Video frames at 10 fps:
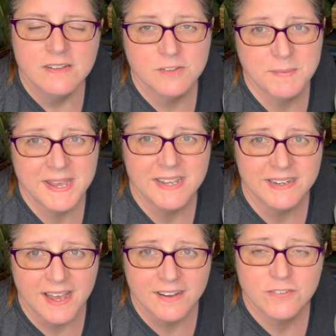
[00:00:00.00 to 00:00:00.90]
To make an
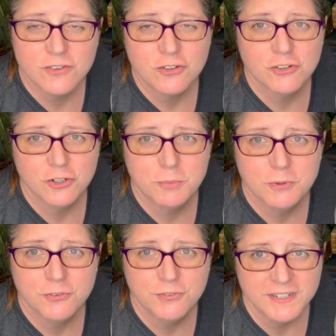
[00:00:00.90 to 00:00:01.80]
extra
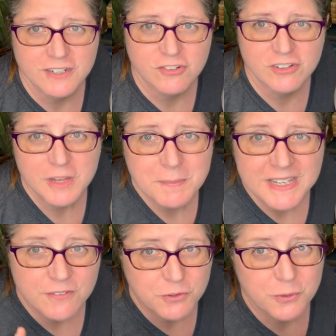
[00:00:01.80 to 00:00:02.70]
durable finish, let me
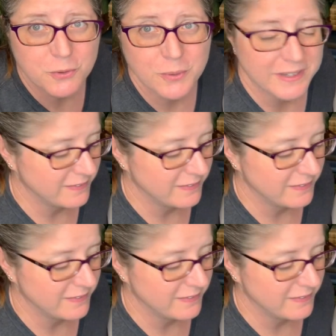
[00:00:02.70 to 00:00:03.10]
give you a quick